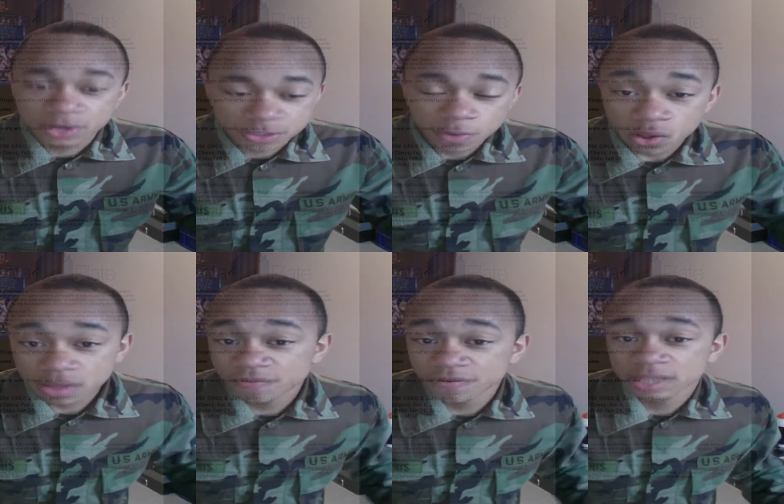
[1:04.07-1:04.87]
a small
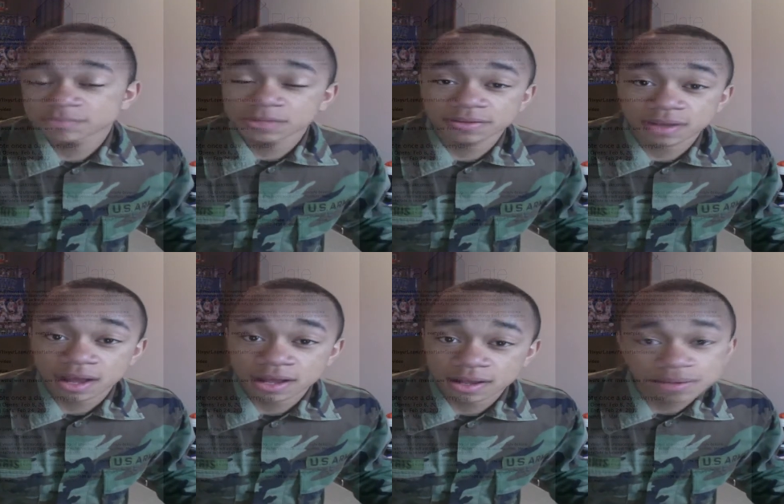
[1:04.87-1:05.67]
investment
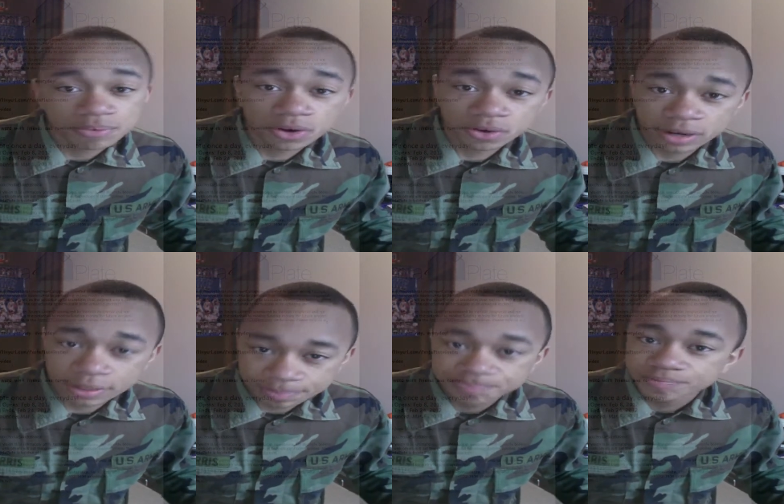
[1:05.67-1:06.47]
uh,
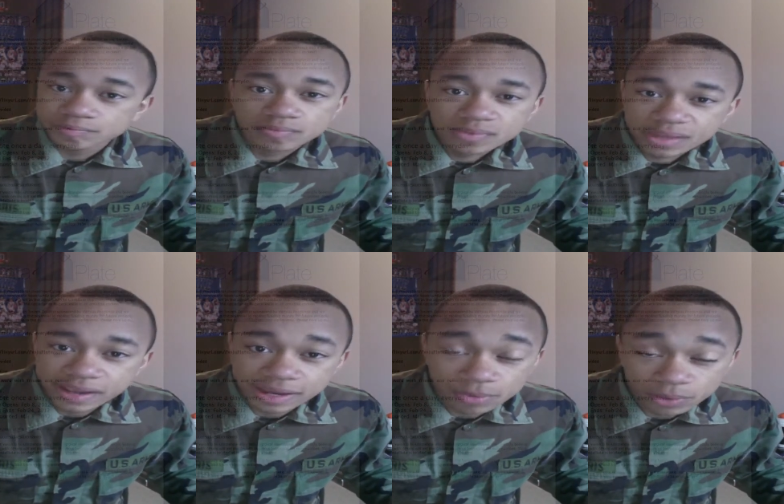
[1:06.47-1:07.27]
program
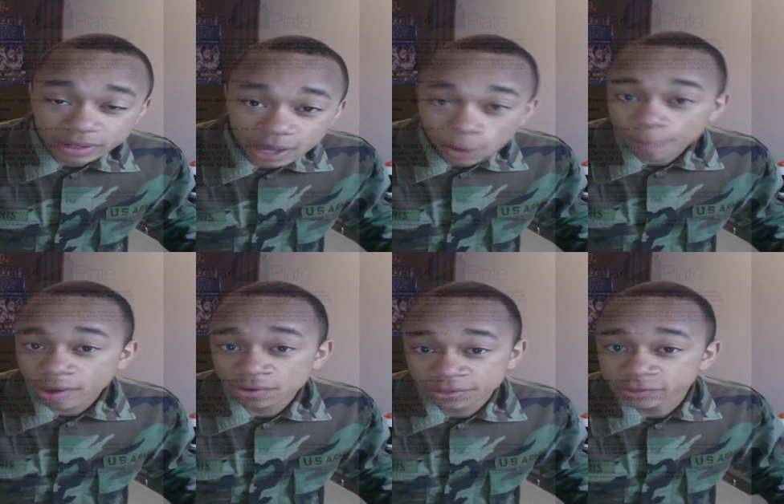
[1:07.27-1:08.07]
and we help
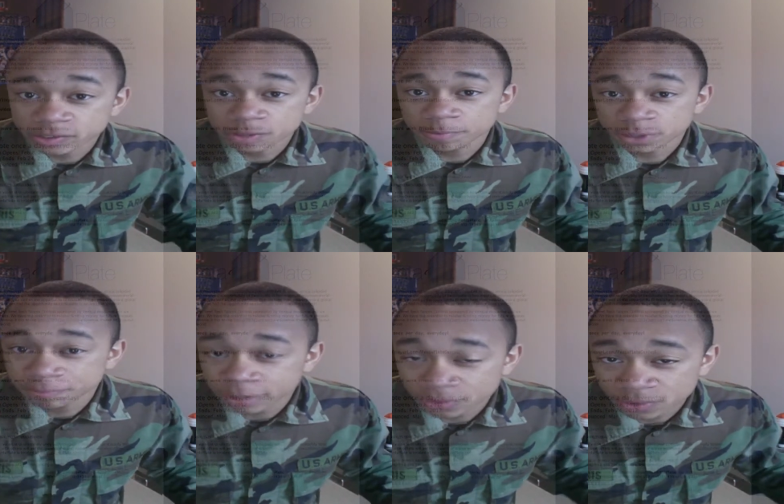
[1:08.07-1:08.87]
out YouTubers
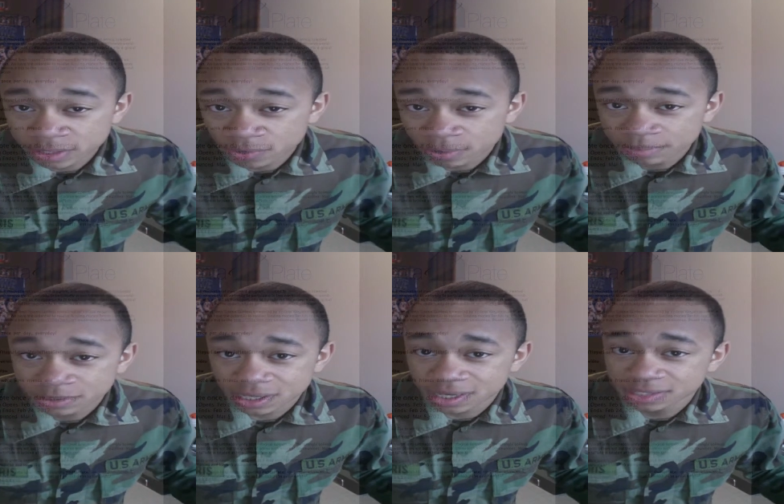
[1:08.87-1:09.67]
build their
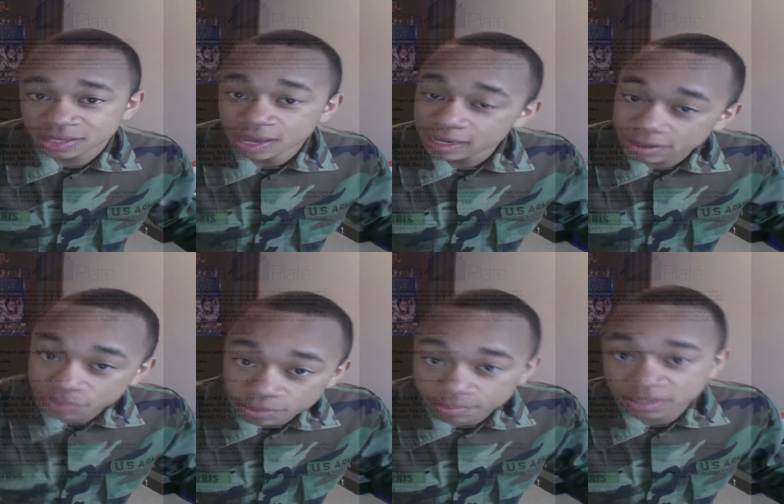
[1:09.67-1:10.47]
websites, give
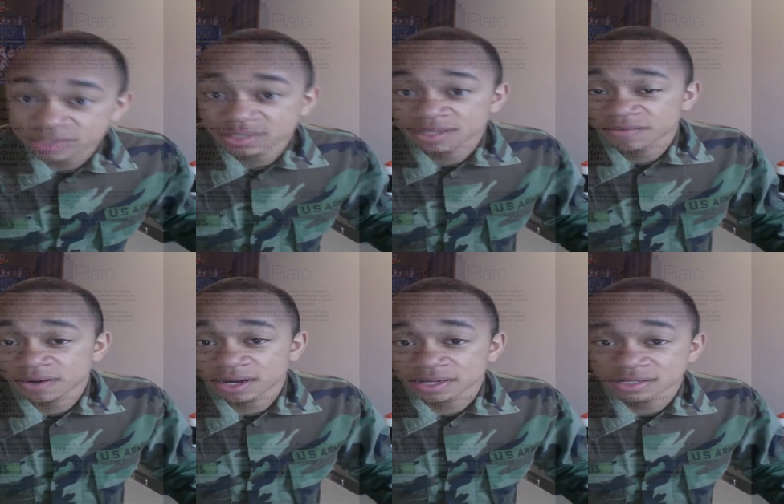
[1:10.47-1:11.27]
them business
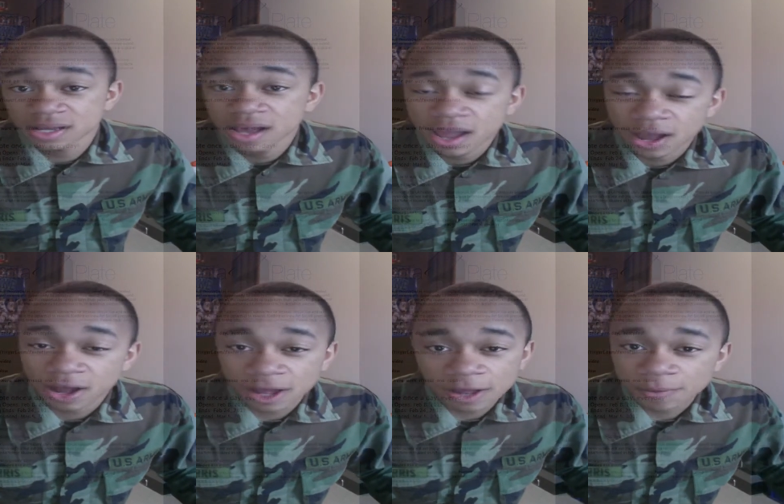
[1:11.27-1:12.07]
advice,
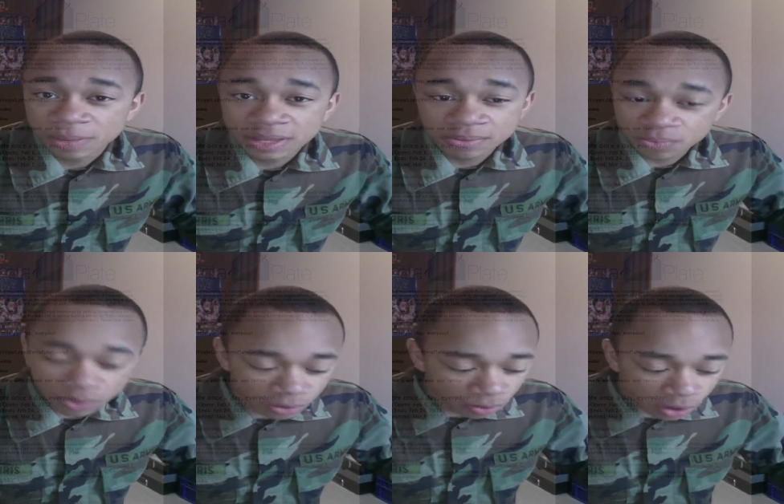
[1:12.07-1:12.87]
um, and
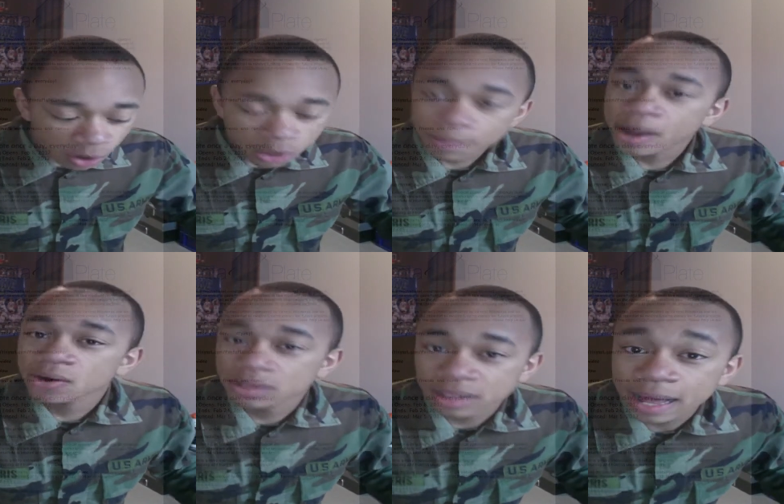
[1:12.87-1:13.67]
we're, we're all about
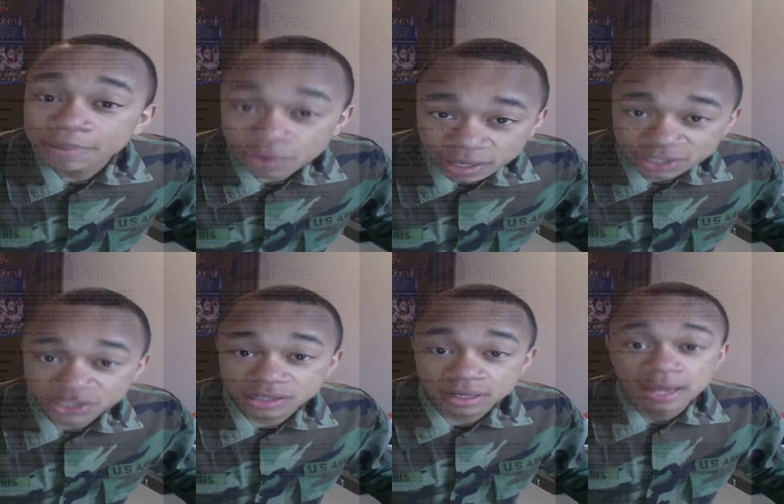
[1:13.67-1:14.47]

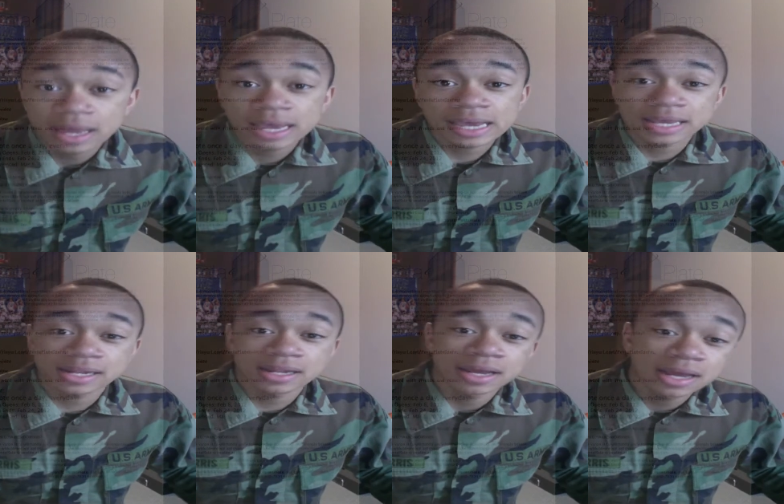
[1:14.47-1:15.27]
collaboration. And